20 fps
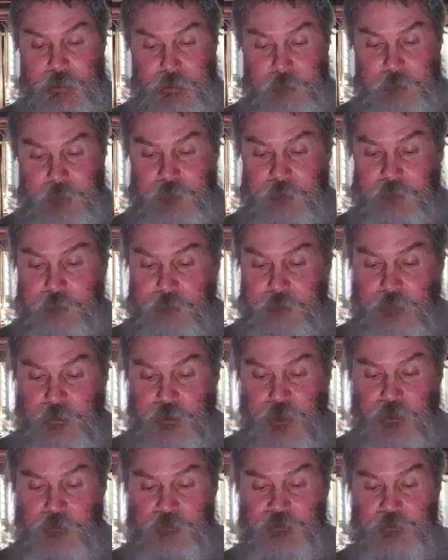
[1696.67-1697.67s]
and the
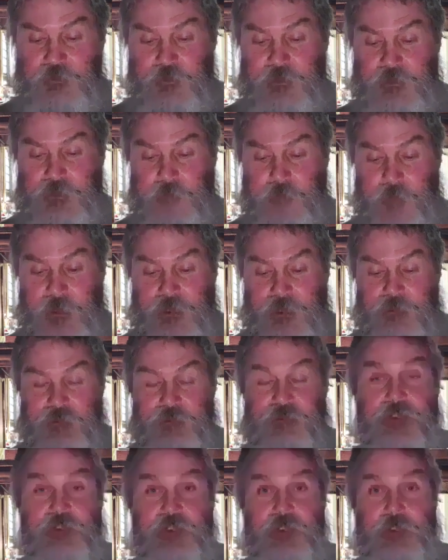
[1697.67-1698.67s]
Talmud, but
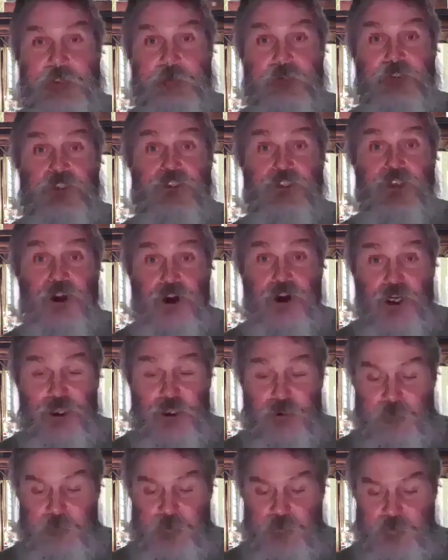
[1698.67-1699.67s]
also in the
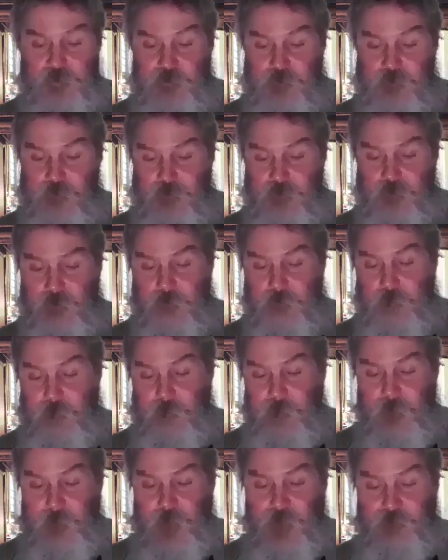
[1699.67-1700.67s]
Palestinian
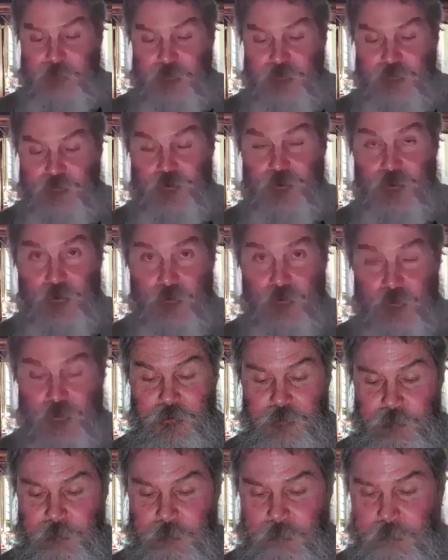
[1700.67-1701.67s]
Targums
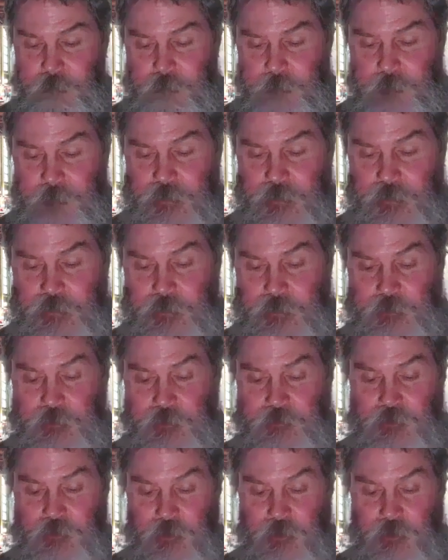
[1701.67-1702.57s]
of the Torah,